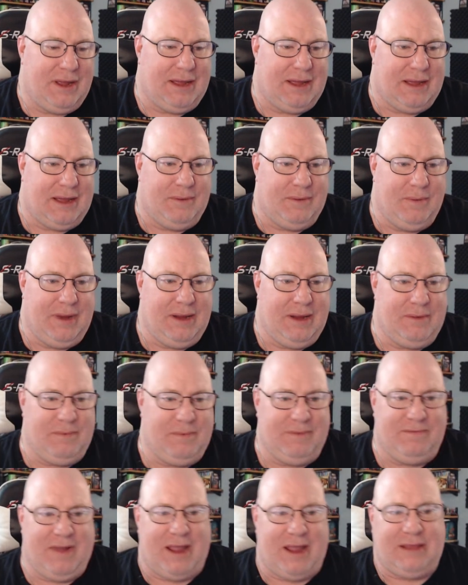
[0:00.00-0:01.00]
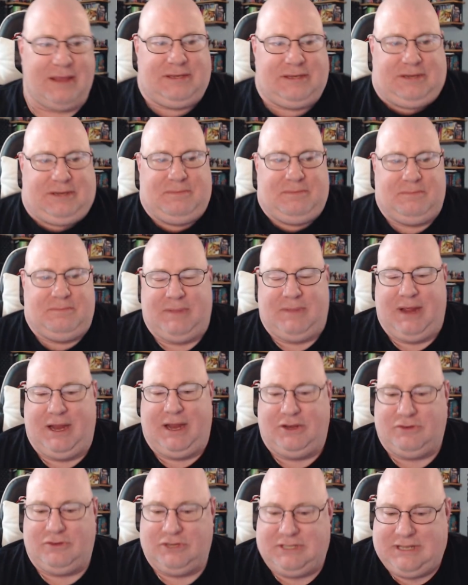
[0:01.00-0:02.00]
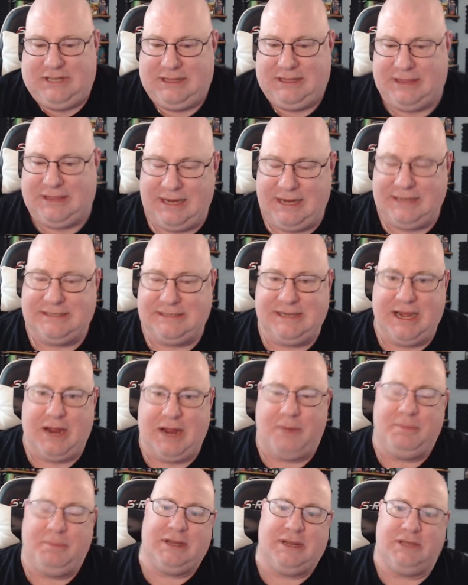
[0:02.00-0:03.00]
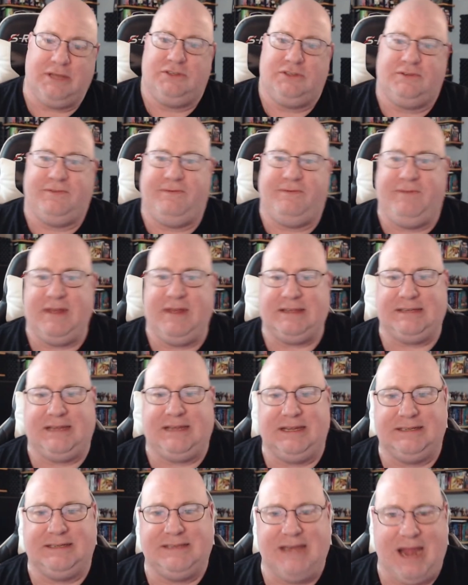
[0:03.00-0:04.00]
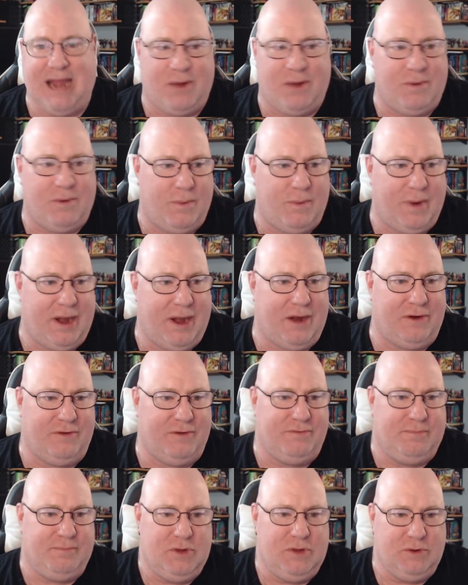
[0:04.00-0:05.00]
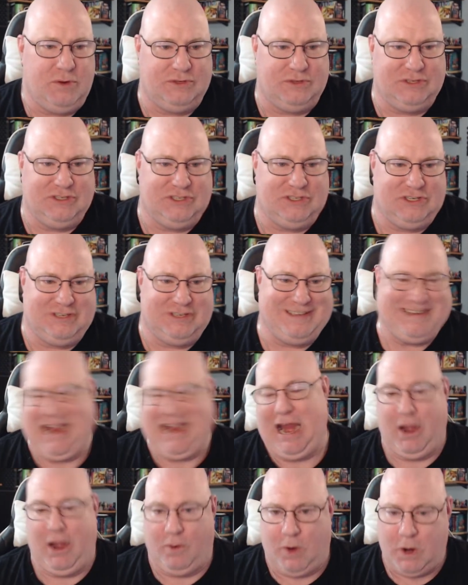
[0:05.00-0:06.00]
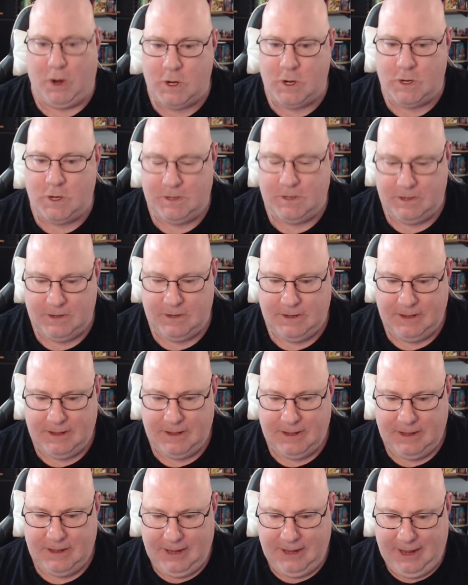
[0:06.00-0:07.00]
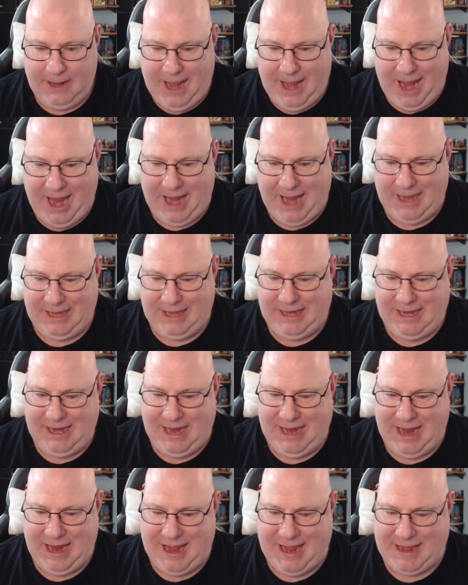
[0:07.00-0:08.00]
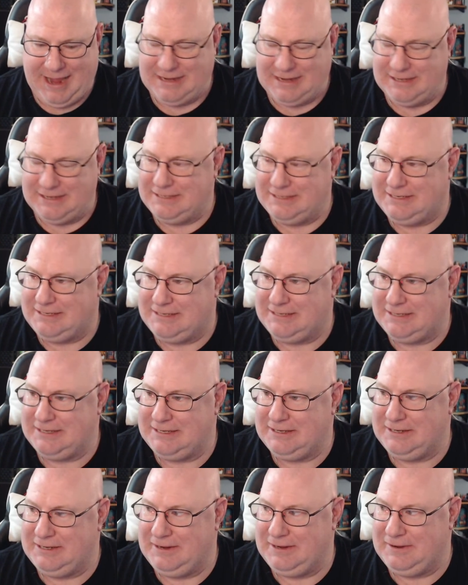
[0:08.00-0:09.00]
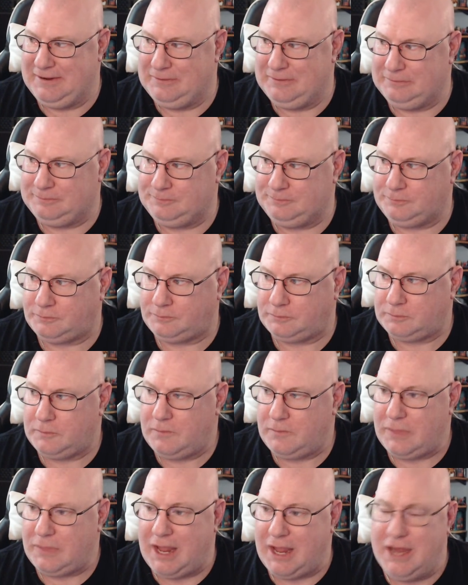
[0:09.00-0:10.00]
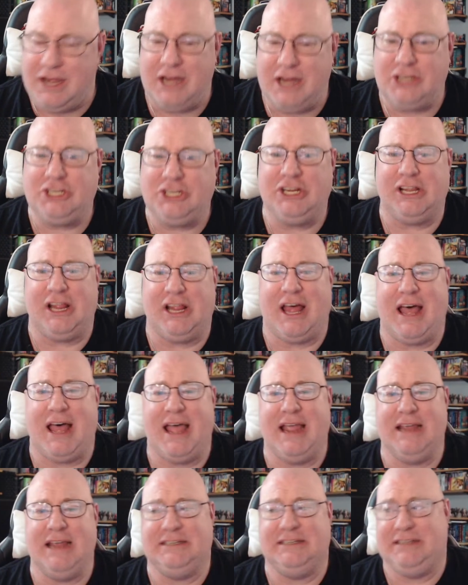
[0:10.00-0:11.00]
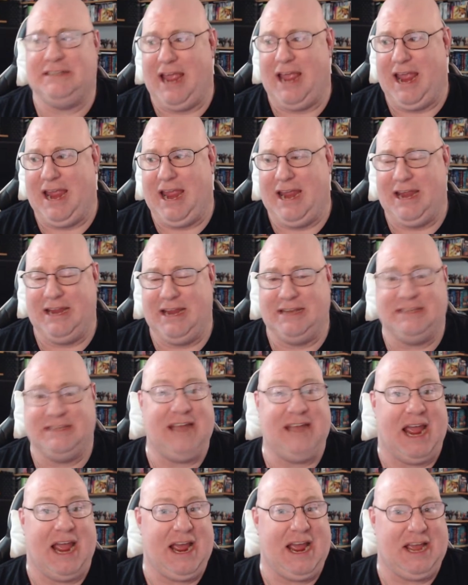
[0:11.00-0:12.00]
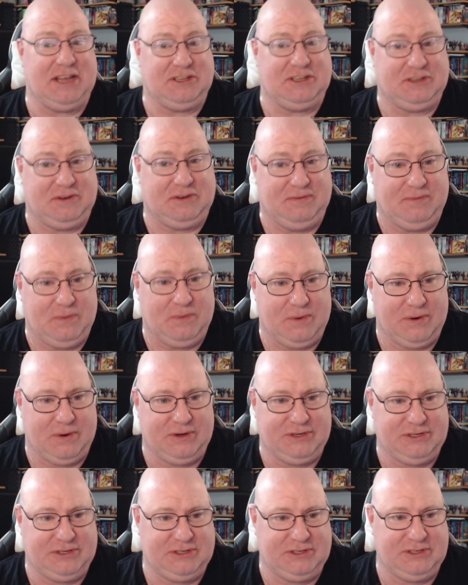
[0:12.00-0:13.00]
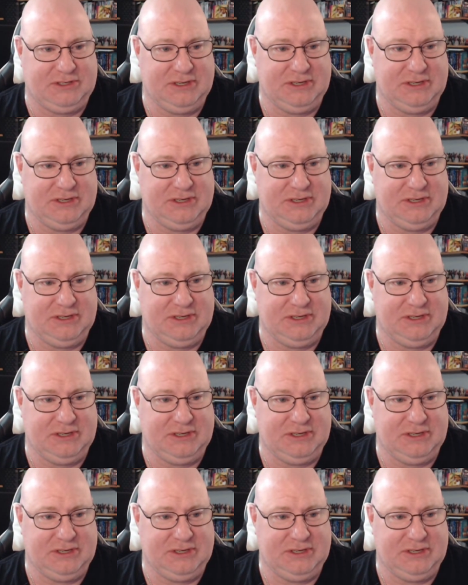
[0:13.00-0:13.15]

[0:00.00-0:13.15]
we've got some interesting things now because Fisk is now aware of Muse's terror, and he has initialized a task force,